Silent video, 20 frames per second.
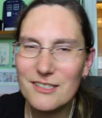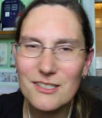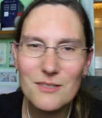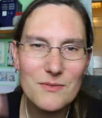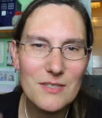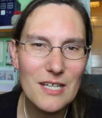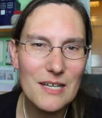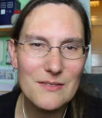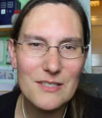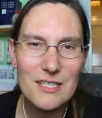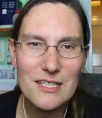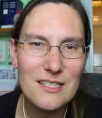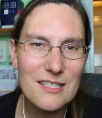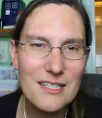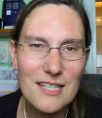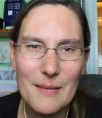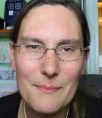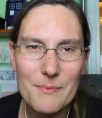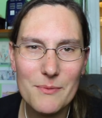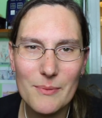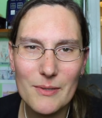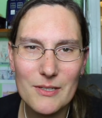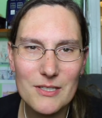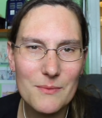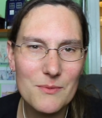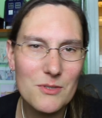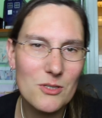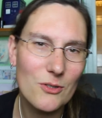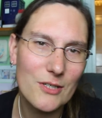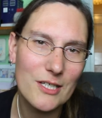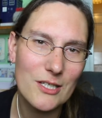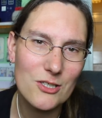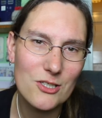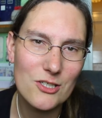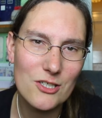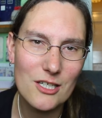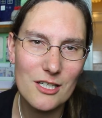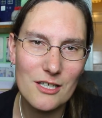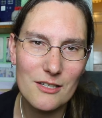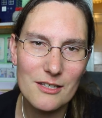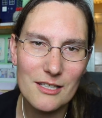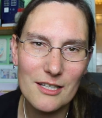sometimes it slips because I'm so used to you.